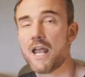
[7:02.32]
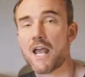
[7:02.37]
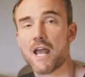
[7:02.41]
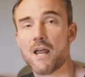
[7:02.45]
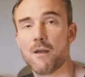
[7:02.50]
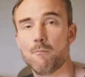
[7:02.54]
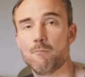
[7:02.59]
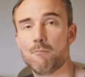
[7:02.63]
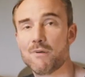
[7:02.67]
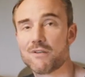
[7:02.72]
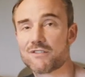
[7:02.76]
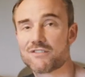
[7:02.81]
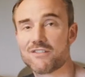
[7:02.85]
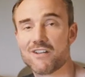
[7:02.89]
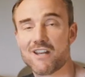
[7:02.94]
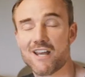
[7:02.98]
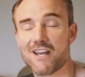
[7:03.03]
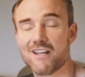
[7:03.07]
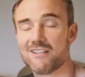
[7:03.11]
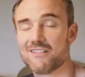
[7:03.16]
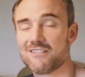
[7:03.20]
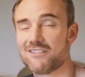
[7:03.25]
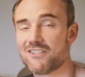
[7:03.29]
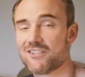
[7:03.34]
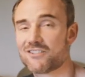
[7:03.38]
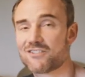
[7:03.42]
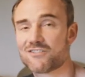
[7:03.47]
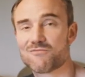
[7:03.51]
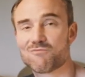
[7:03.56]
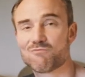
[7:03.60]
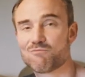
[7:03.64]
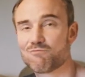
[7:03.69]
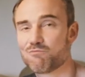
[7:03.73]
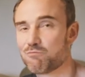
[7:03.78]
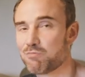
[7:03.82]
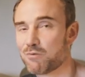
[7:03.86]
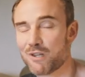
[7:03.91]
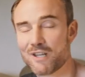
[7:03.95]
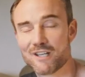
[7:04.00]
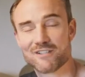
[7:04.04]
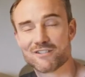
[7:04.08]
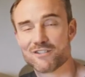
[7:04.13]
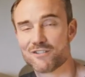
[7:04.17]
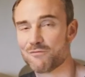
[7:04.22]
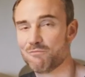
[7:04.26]
and Bissonette just
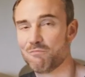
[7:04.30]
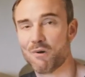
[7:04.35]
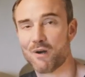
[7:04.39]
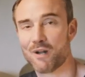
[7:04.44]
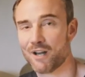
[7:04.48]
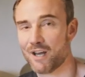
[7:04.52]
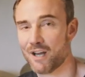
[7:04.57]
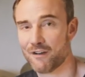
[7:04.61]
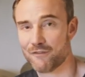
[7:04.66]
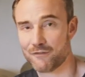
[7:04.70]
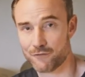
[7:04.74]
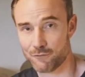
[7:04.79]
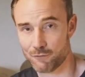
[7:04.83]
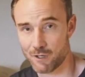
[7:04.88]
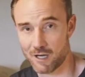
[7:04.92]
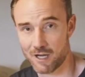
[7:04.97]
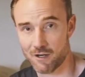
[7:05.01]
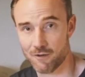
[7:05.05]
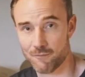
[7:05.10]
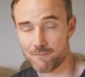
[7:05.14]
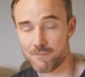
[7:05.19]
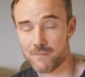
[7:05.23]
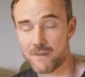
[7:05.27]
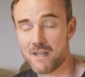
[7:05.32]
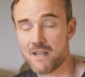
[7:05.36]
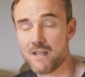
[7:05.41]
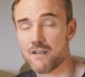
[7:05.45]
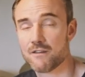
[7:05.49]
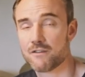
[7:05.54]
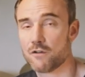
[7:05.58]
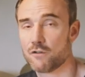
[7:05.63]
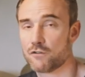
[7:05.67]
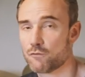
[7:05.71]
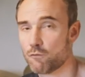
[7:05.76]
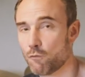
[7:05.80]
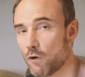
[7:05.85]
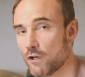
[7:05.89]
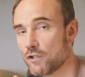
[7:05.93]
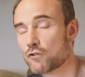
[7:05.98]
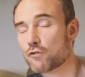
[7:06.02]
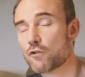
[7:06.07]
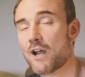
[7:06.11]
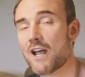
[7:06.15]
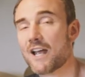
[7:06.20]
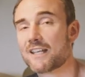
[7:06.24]
plays his butt off throughout. There's one
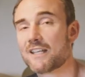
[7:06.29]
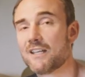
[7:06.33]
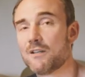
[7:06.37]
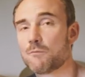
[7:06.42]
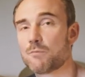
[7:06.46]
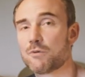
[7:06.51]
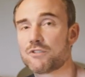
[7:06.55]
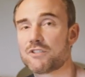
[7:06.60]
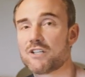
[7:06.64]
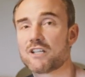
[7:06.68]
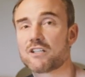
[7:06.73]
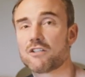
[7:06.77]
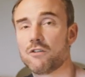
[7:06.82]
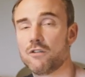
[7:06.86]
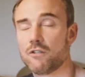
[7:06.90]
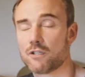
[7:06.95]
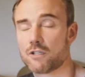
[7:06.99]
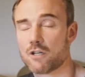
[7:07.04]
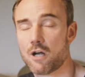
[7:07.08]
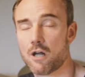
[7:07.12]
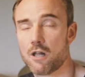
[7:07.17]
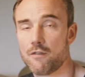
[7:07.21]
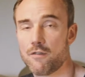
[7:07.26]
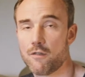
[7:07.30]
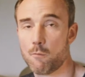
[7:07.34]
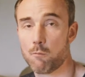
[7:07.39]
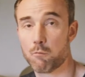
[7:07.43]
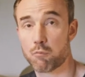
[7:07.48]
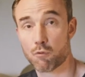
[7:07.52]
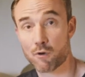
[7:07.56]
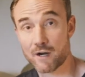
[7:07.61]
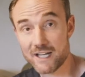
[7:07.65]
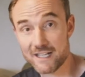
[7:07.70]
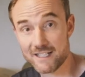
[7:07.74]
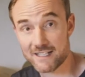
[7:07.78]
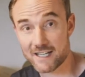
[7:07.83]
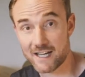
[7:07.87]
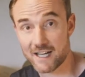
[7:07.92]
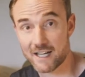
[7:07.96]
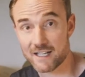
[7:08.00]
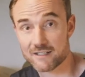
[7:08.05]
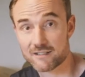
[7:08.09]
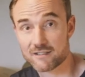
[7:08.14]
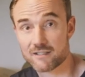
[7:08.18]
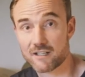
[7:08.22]
track in particular called The Brain
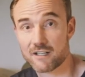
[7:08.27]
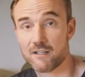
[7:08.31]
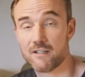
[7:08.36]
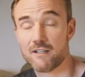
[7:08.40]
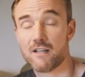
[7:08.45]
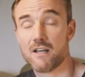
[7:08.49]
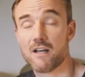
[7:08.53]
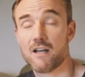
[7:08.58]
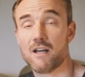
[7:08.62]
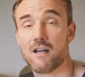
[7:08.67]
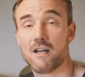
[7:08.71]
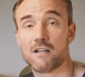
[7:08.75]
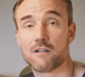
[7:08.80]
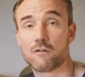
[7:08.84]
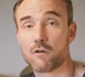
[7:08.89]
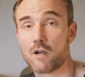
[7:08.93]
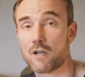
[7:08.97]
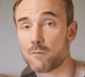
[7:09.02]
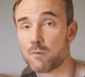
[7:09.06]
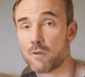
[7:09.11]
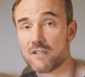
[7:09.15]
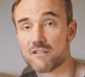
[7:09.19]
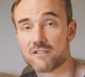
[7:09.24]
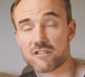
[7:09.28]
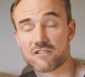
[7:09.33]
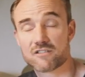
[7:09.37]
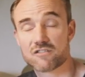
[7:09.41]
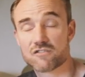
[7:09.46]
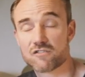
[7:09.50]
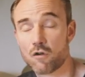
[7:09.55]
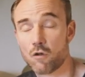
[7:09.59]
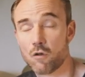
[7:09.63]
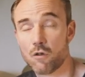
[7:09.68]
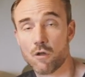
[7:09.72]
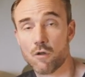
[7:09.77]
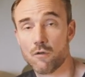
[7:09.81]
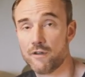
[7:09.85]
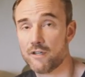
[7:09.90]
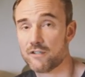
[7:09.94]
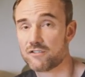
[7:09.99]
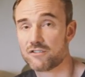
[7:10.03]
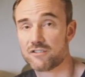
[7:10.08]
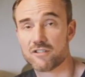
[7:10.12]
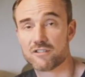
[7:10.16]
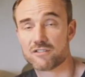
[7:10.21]
Dance and uh, Gregg plays a solo
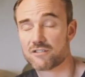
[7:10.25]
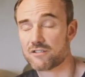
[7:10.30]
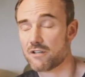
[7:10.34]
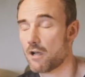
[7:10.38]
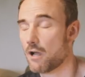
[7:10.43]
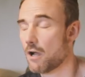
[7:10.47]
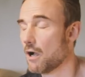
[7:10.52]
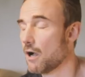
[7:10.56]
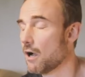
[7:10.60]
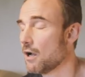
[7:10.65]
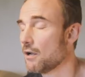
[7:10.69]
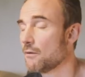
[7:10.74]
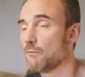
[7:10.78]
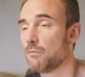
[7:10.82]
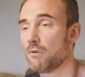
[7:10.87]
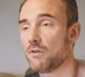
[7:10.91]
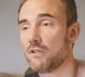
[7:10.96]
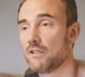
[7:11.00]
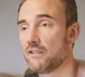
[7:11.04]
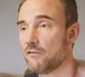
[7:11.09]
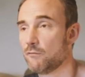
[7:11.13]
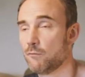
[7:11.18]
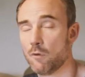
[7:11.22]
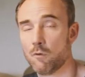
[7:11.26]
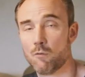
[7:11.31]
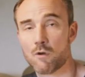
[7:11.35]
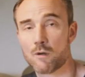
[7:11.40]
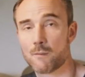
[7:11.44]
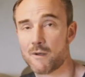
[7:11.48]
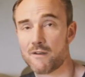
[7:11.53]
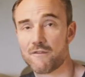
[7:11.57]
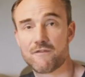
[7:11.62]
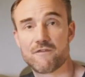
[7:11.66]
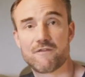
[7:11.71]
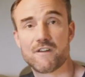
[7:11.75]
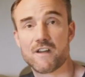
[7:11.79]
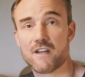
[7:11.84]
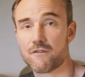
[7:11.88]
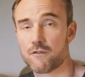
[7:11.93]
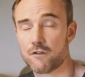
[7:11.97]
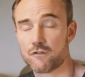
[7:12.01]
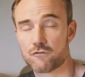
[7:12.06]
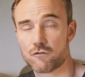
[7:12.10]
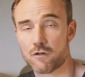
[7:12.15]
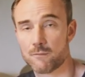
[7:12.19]
that's just unbelievable. One of my
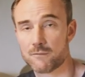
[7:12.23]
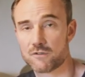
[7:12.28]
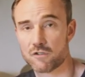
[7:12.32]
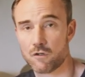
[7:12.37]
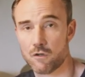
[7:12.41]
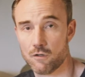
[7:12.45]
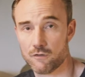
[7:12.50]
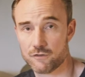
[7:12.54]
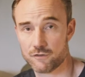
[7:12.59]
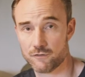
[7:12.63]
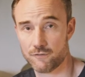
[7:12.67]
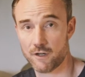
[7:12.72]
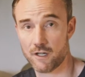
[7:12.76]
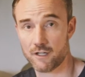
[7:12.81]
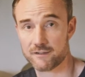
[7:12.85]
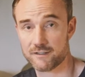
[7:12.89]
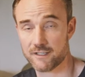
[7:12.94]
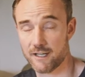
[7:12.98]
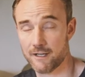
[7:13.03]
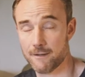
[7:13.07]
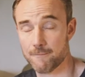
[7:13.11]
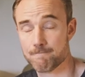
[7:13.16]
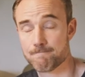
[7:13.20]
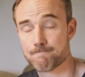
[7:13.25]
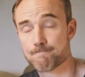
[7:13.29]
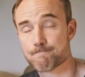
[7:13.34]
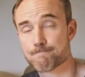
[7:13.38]
favorite drum solos of all time.